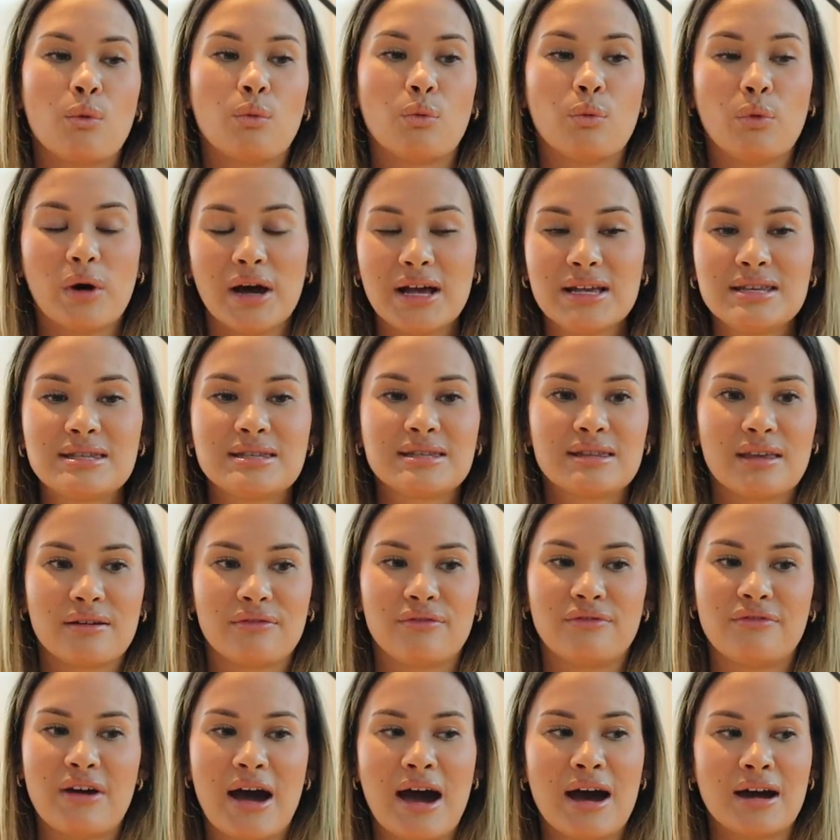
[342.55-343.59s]
was the
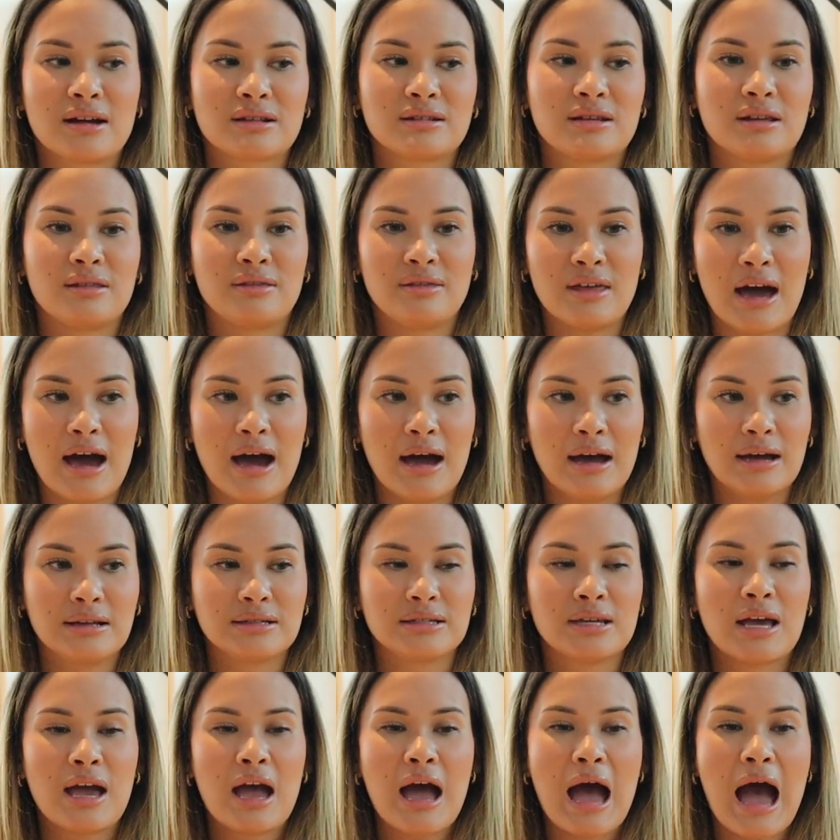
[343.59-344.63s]
fact
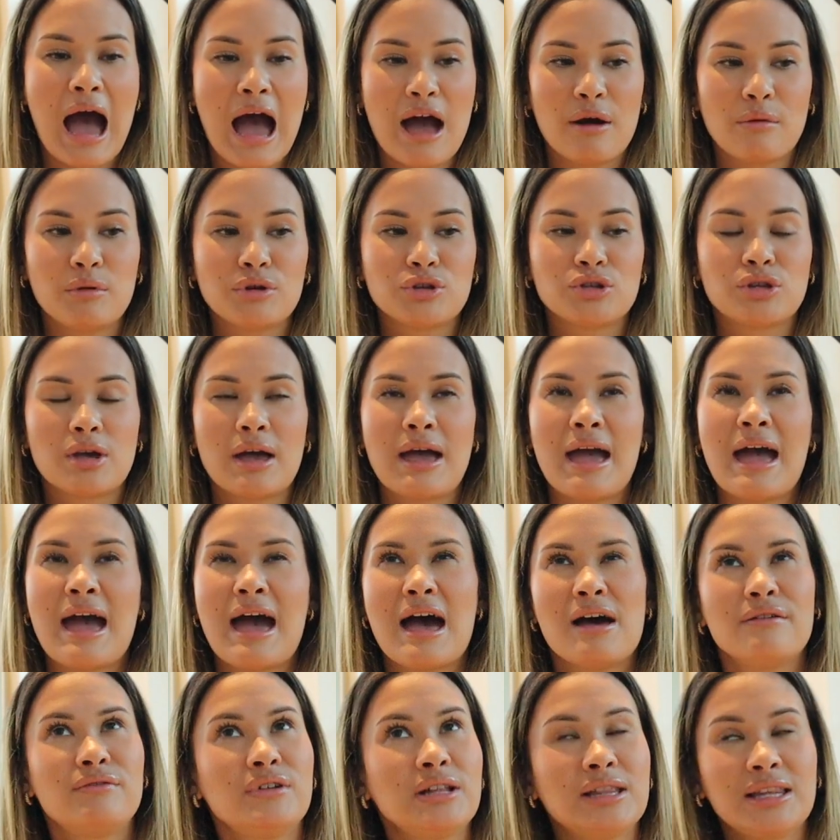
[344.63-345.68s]
that I was
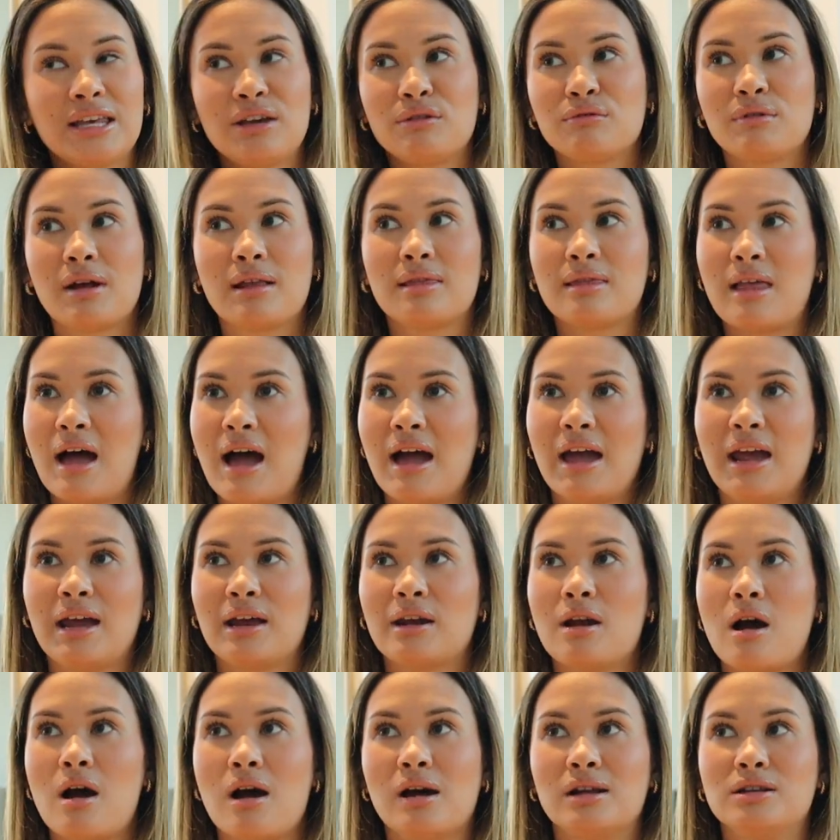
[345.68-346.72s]
heavily
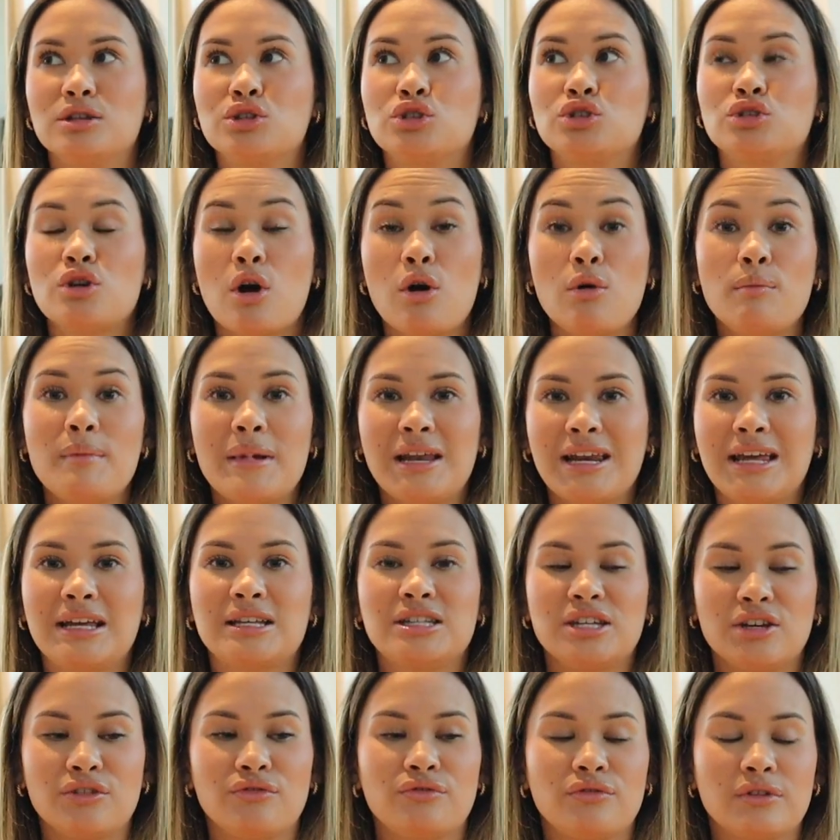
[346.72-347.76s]
relying on so many
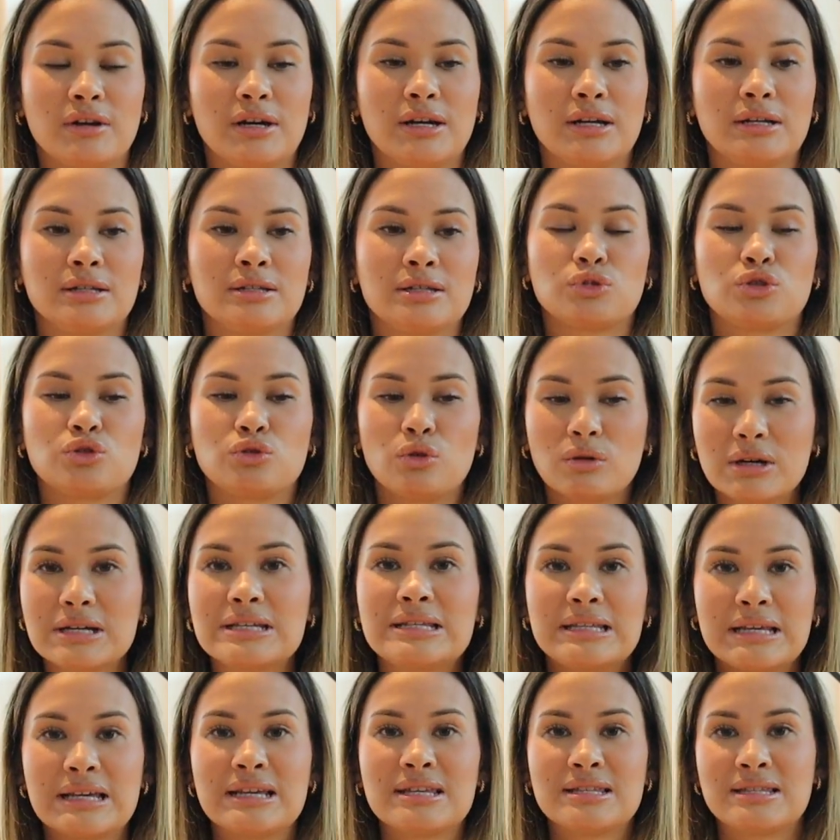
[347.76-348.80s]
different
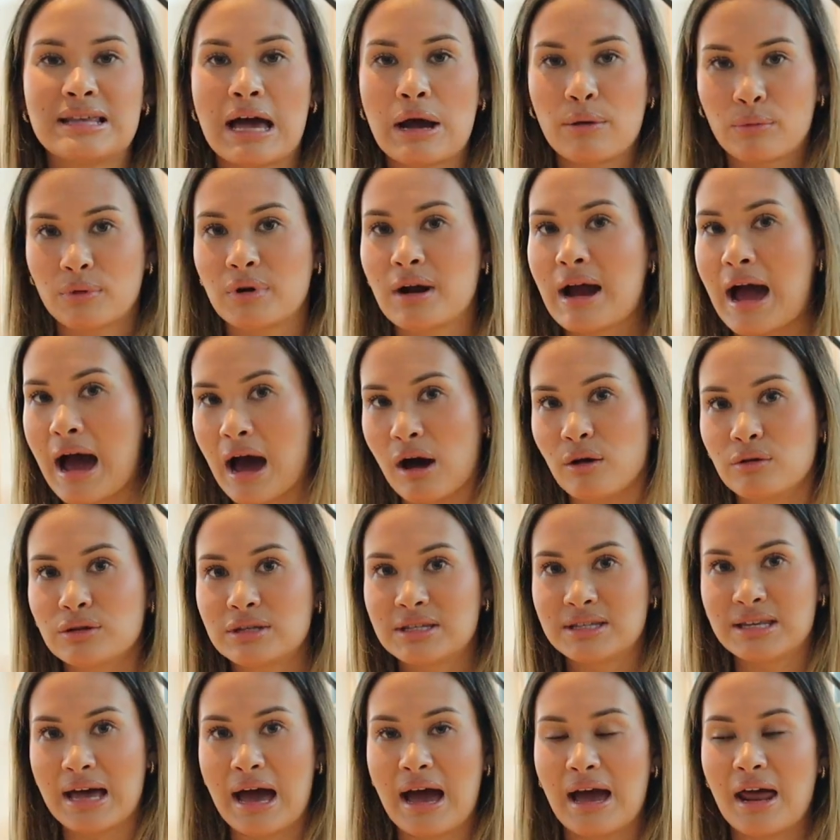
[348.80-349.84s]
sources that were
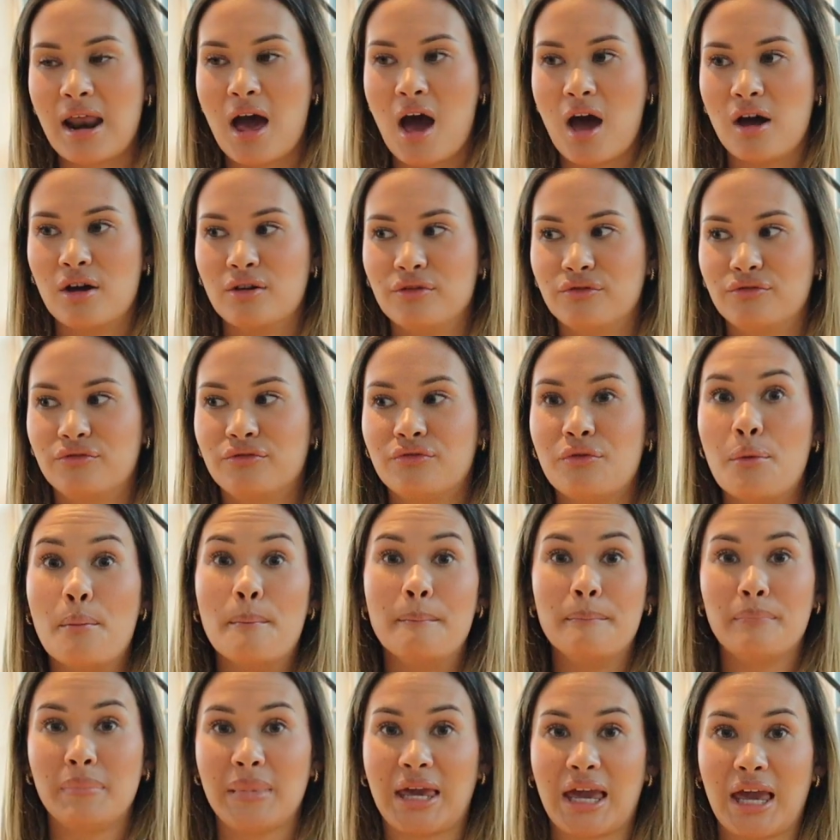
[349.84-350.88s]
outside of
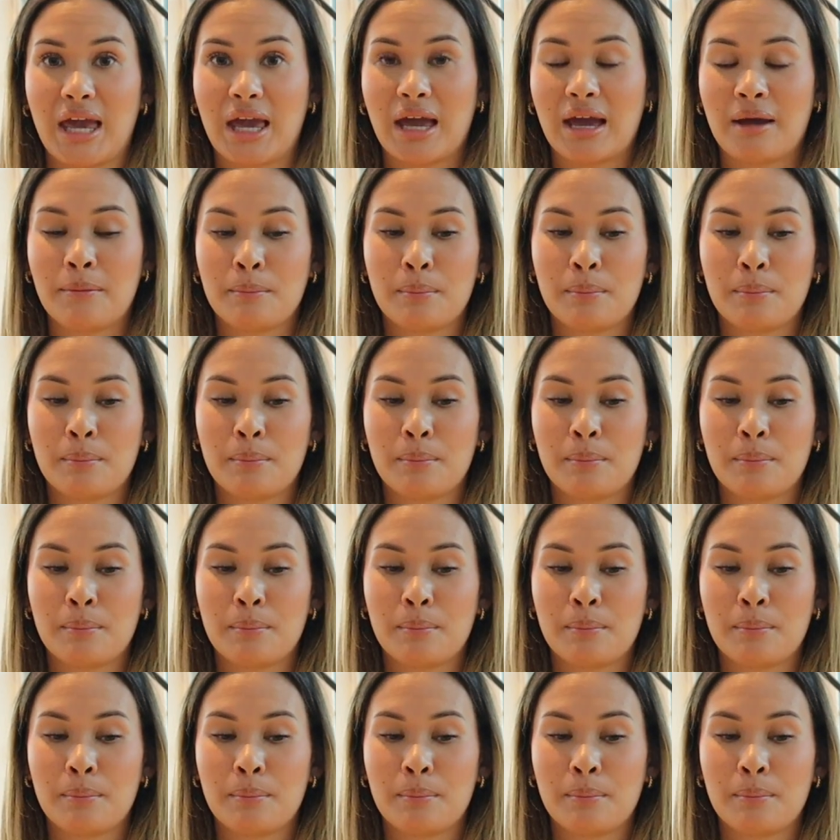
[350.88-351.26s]
me.